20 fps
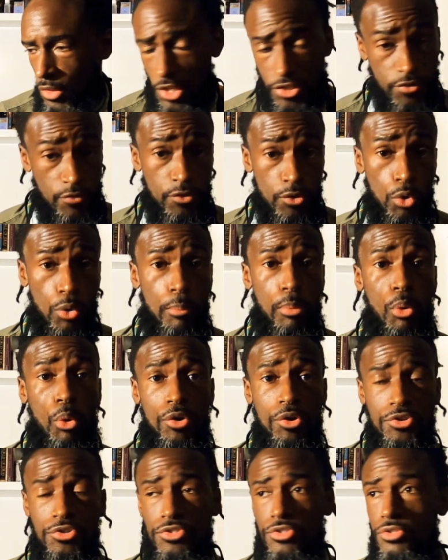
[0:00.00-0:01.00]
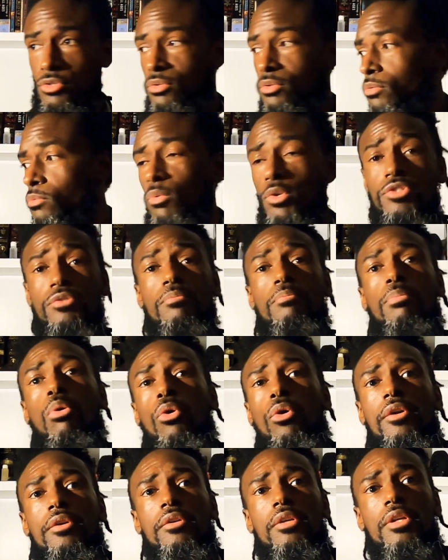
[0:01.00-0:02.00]
That's of no importance. What's
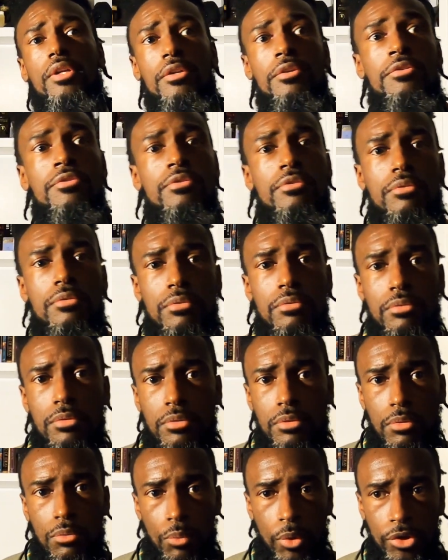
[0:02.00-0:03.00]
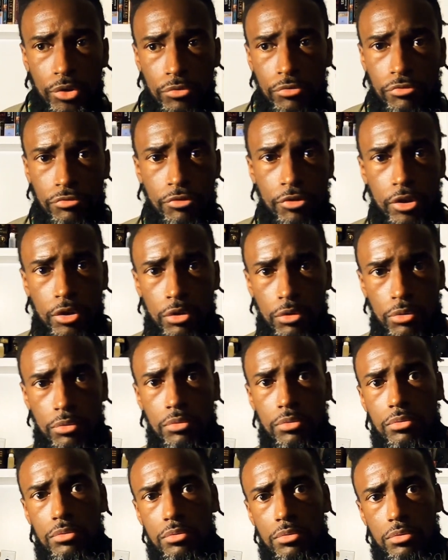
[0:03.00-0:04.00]
important is what you feel
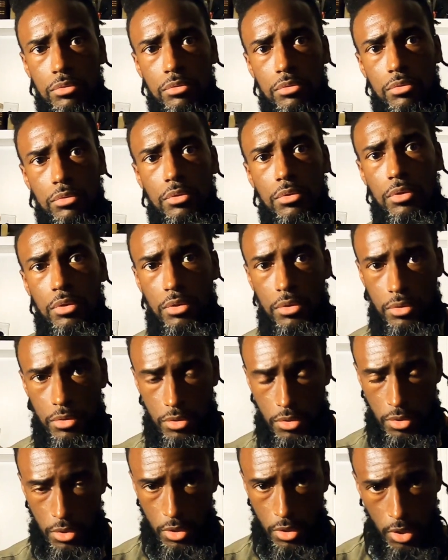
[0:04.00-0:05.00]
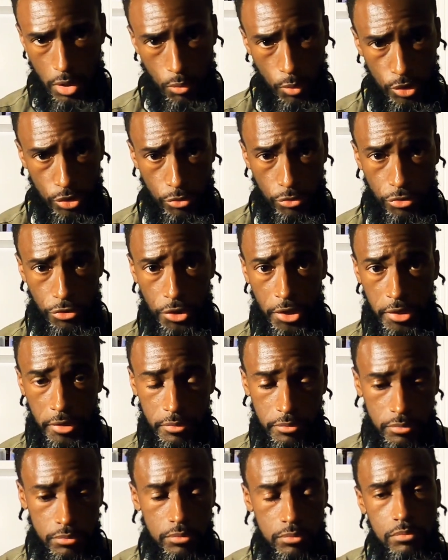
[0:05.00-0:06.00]
and what you think.
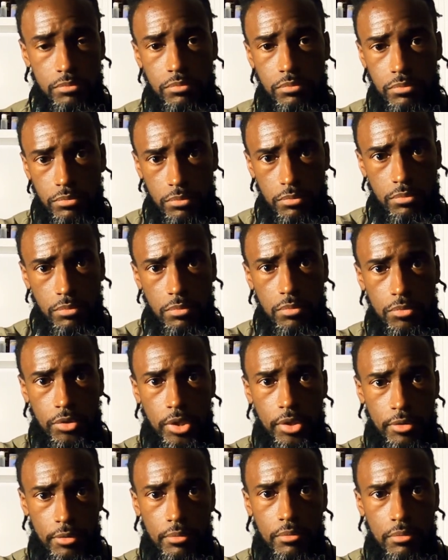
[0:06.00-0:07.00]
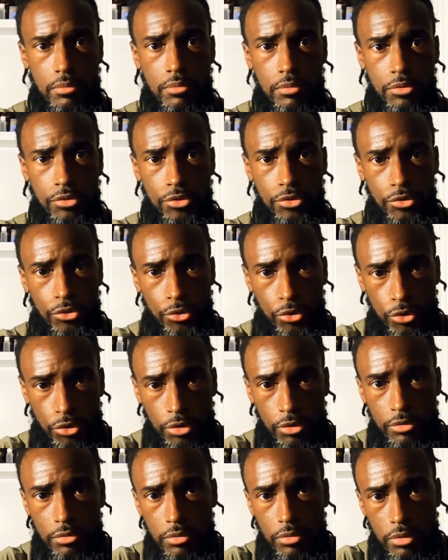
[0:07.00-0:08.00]
That
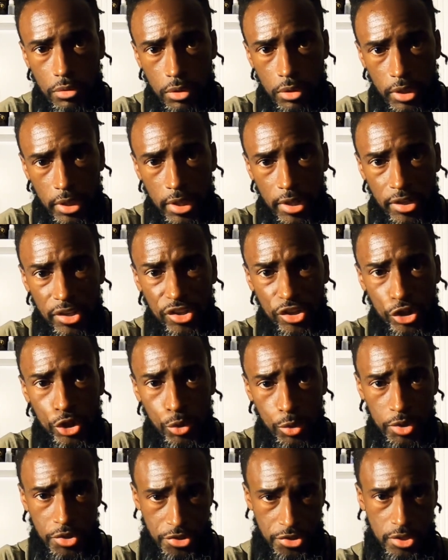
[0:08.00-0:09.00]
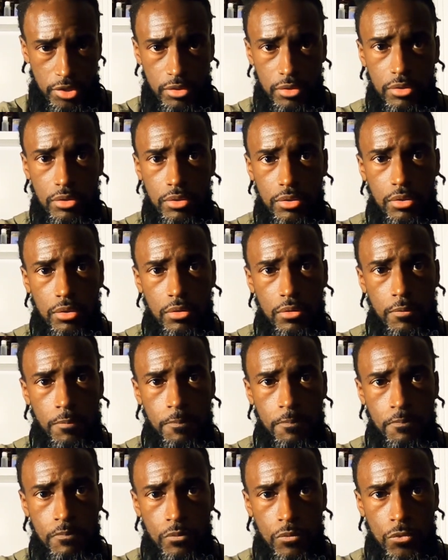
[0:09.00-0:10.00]
you're in unison
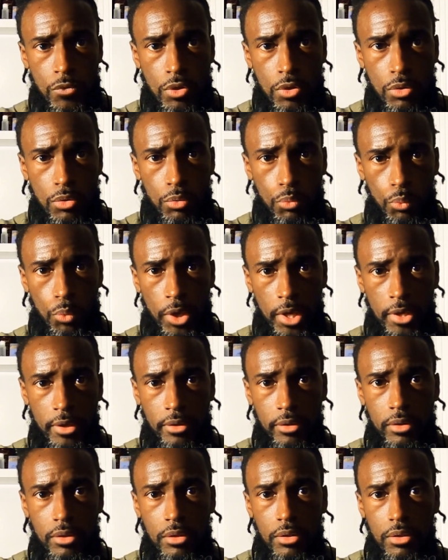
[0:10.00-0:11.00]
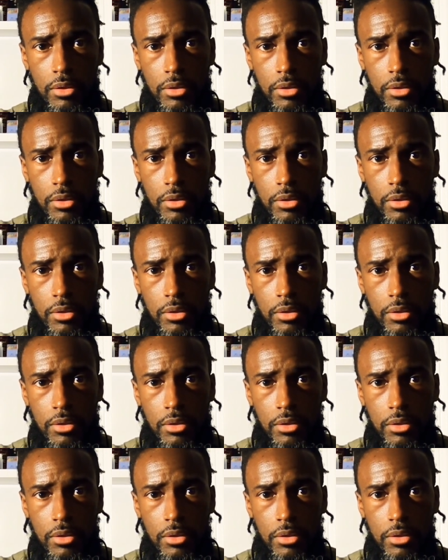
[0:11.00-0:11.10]
when